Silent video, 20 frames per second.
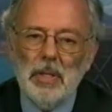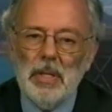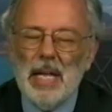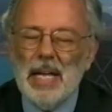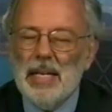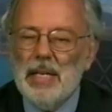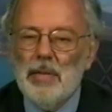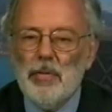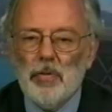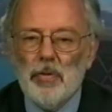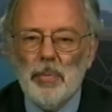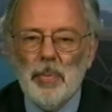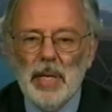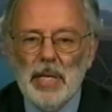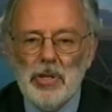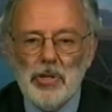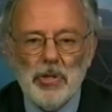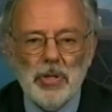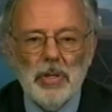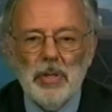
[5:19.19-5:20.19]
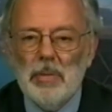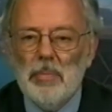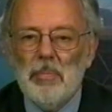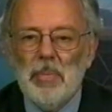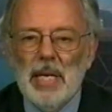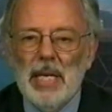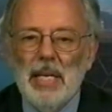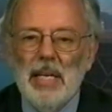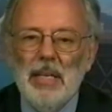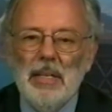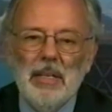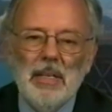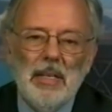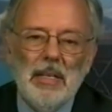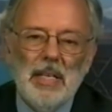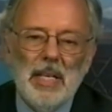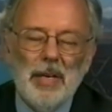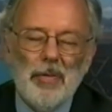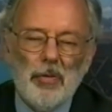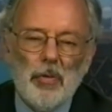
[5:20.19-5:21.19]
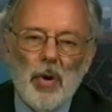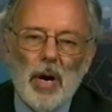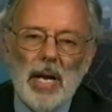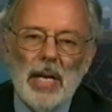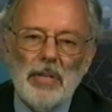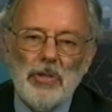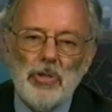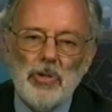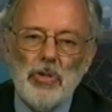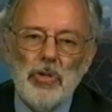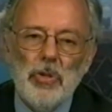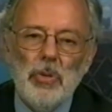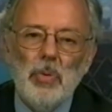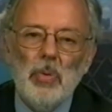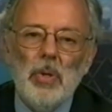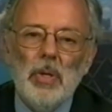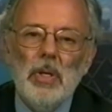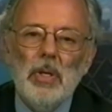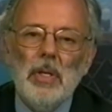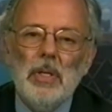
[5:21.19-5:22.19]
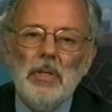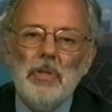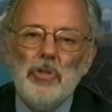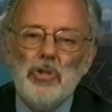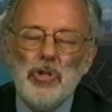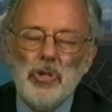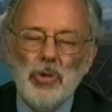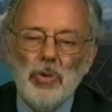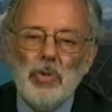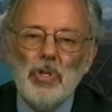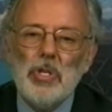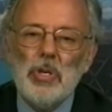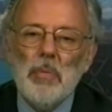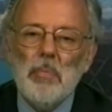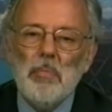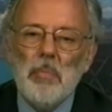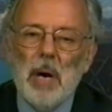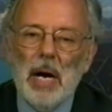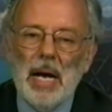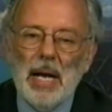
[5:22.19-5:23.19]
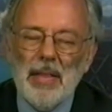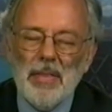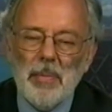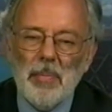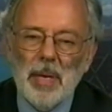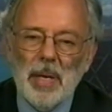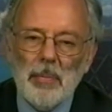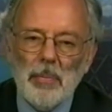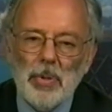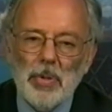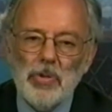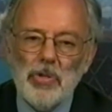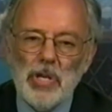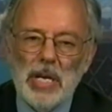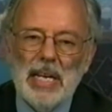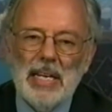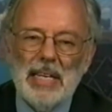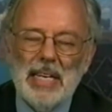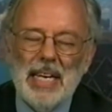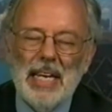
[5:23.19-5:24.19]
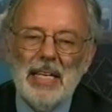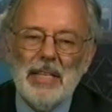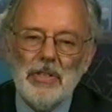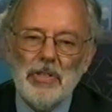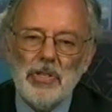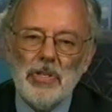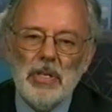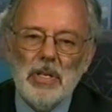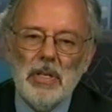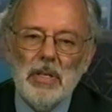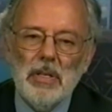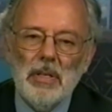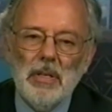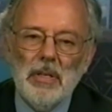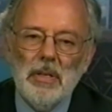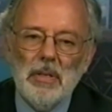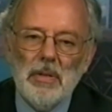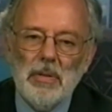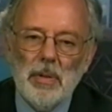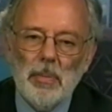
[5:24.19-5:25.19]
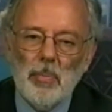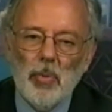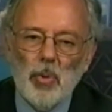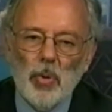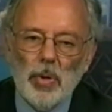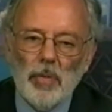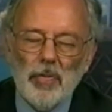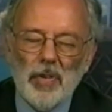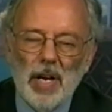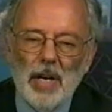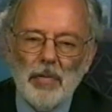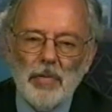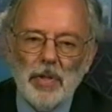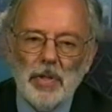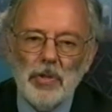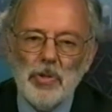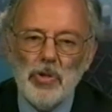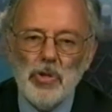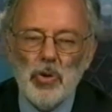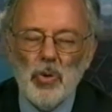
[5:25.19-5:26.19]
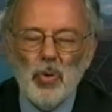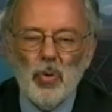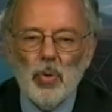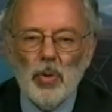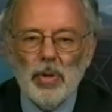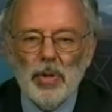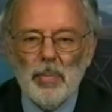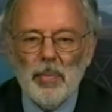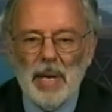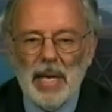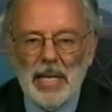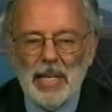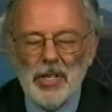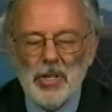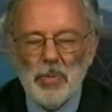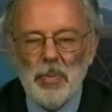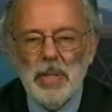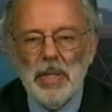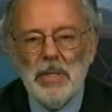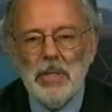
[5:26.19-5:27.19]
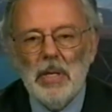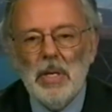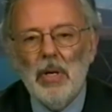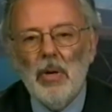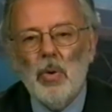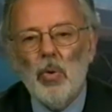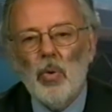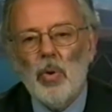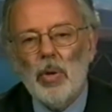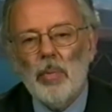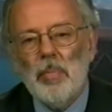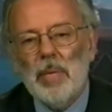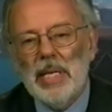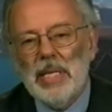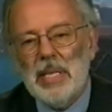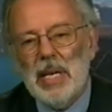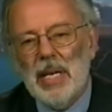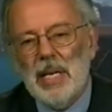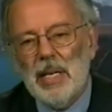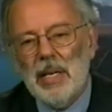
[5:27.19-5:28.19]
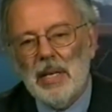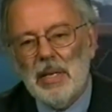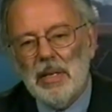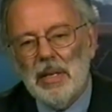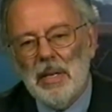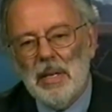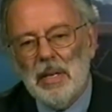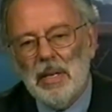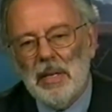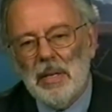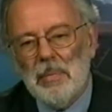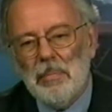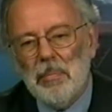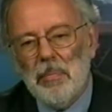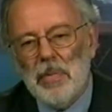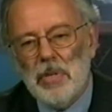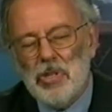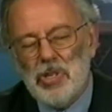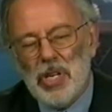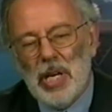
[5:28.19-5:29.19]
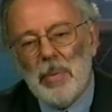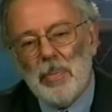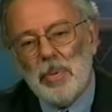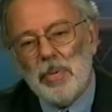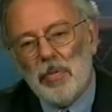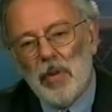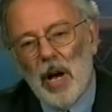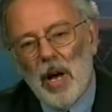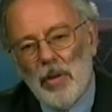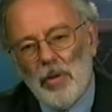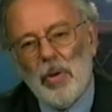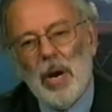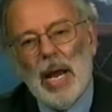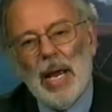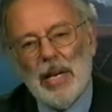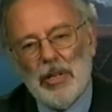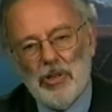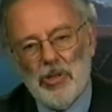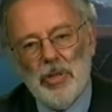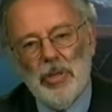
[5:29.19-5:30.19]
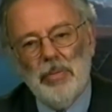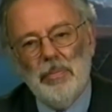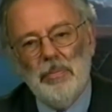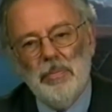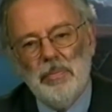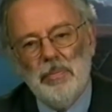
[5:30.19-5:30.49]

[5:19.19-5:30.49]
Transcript: That information may give rise to suits by the members against the Board of Governors or the management, or it may take the shape of other action.